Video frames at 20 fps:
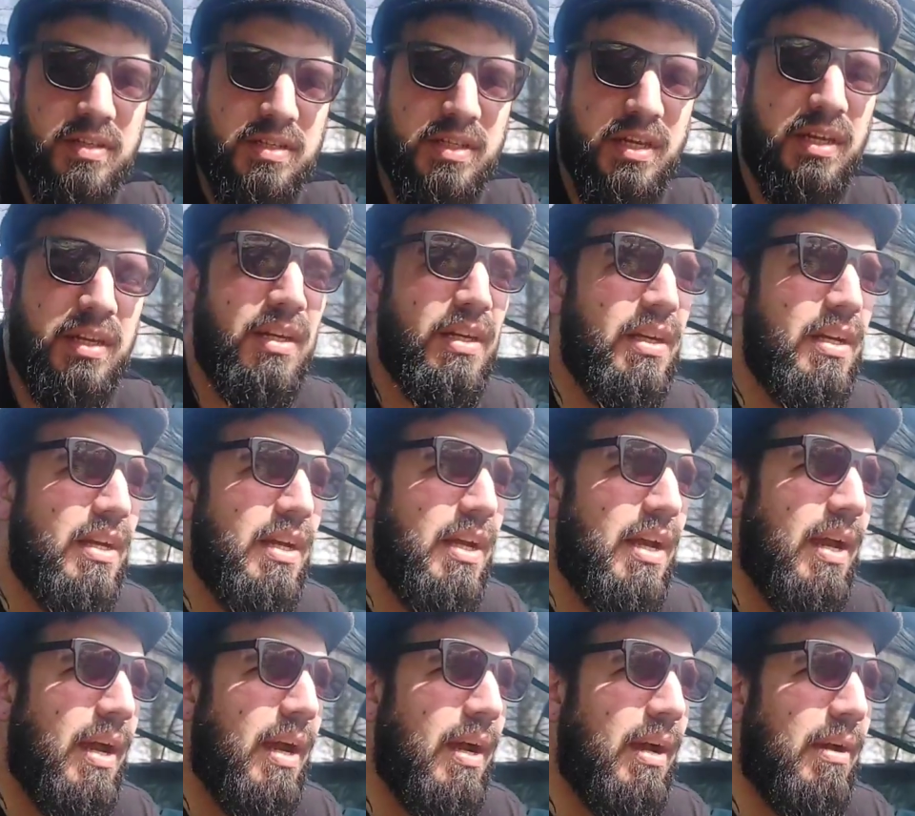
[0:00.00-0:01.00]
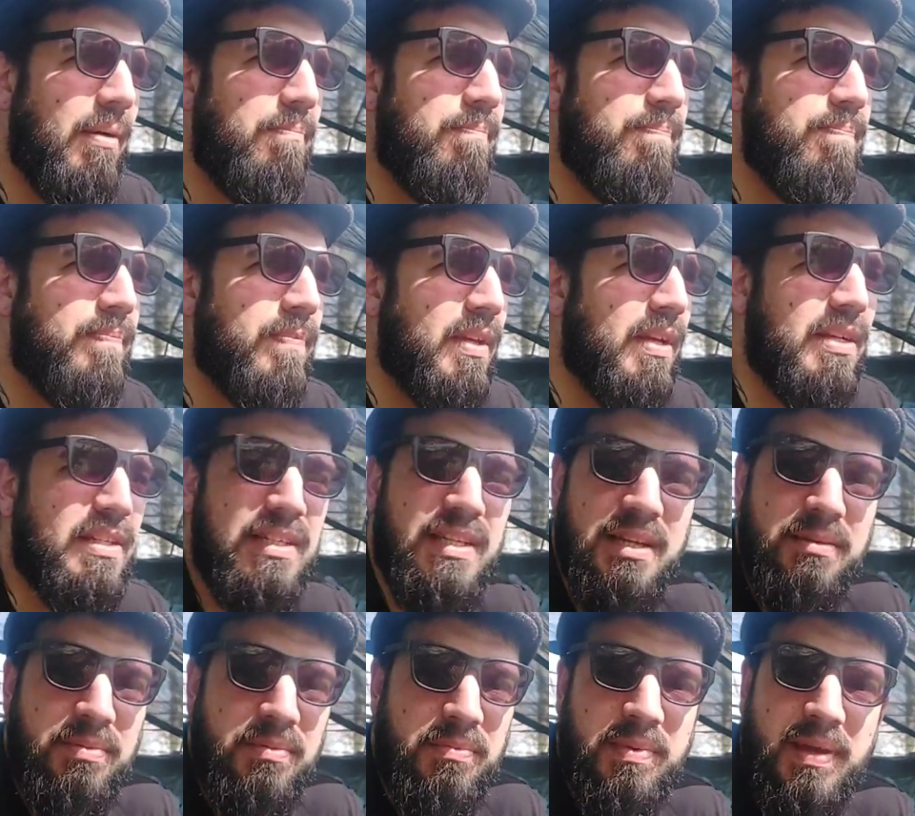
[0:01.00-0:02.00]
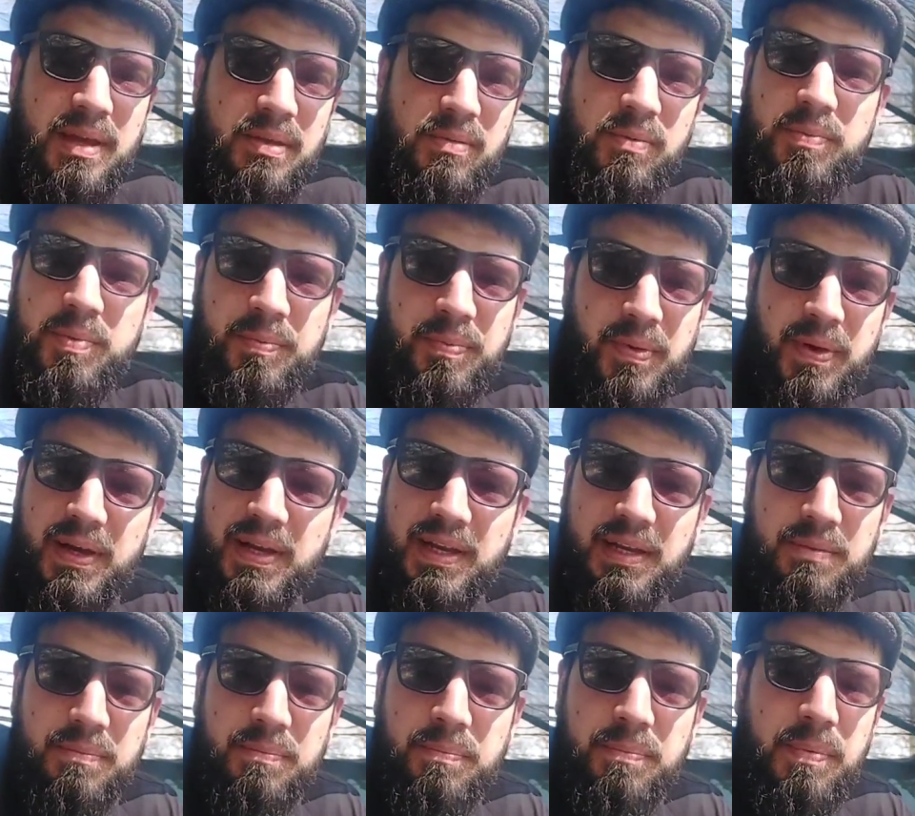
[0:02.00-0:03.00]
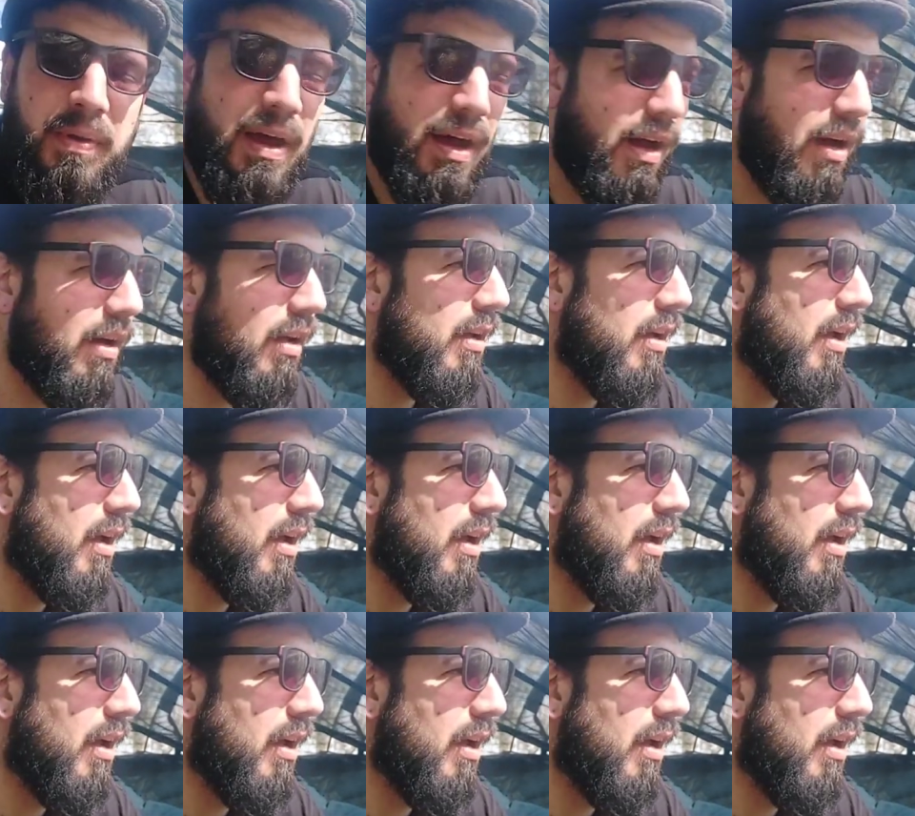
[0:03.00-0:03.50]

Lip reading: So a sleeping bag will be brilliant, but